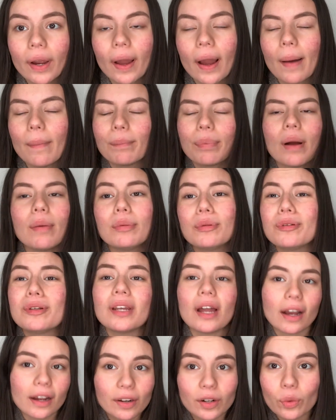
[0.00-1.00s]
I'm probably
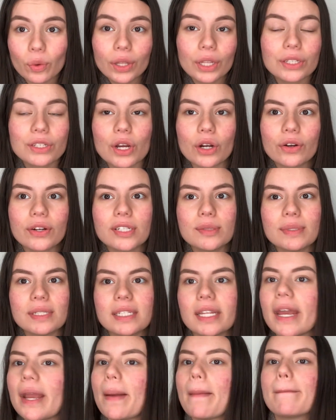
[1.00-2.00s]
not gonna wear this on Christmas
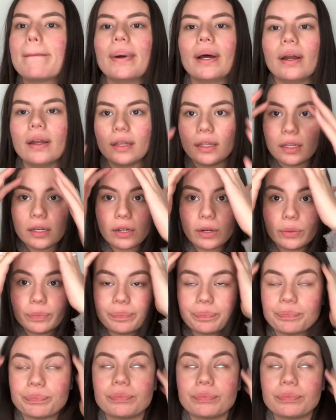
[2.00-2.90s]
Day, but you know,